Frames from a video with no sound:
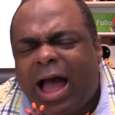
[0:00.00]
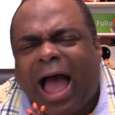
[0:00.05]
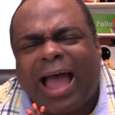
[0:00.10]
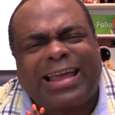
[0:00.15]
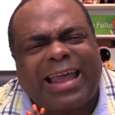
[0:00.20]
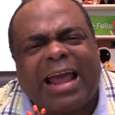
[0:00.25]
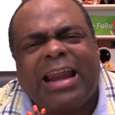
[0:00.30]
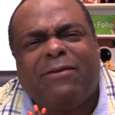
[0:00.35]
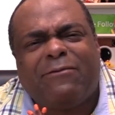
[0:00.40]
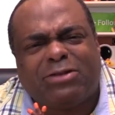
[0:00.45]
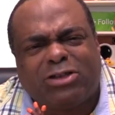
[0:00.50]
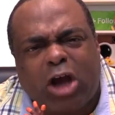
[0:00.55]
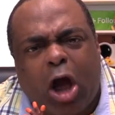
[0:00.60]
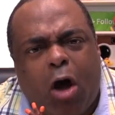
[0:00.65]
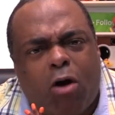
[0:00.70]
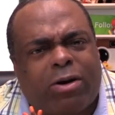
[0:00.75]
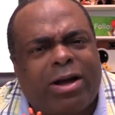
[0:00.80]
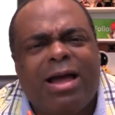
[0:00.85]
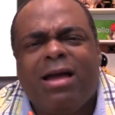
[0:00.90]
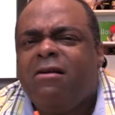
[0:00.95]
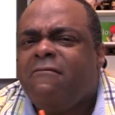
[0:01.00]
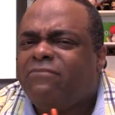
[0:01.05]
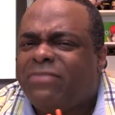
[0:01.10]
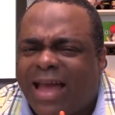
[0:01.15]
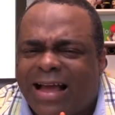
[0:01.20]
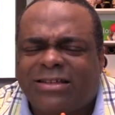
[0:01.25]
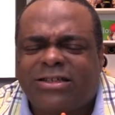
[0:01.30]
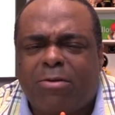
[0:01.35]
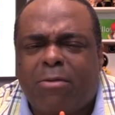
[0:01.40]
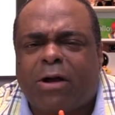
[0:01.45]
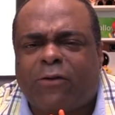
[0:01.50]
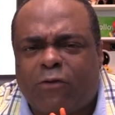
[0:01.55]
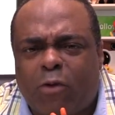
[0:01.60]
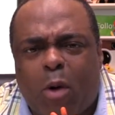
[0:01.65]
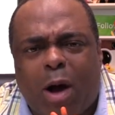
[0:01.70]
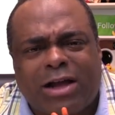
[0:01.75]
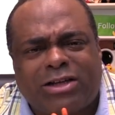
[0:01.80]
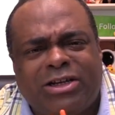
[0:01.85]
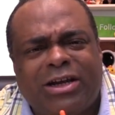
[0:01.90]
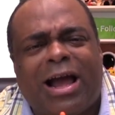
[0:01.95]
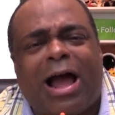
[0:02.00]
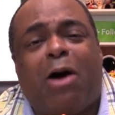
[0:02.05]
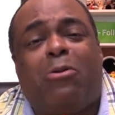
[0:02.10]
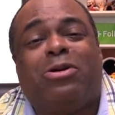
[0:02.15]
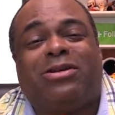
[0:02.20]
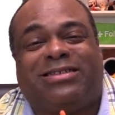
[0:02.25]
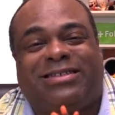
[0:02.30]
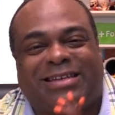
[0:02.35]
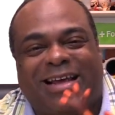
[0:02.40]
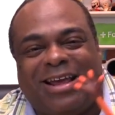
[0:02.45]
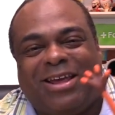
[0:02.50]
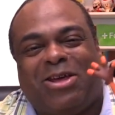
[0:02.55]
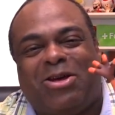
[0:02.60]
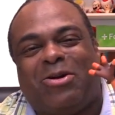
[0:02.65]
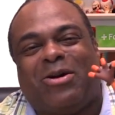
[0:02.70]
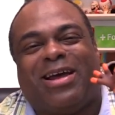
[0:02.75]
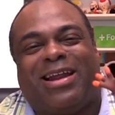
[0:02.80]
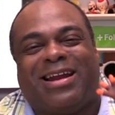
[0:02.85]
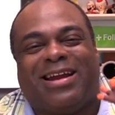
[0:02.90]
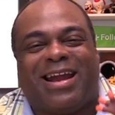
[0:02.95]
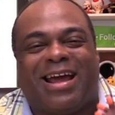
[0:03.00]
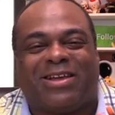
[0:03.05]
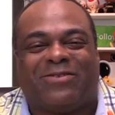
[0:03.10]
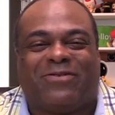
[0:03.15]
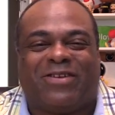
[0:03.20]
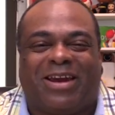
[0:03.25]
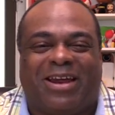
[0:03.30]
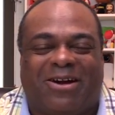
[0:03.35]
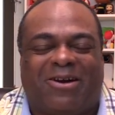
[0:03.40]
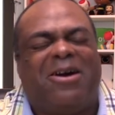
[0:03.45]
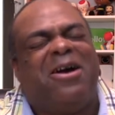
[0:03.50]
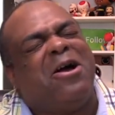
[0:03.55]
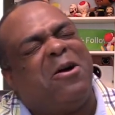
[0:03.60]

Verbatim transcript: I can't even talk. Thanks so much for watching. I will see you in the next video.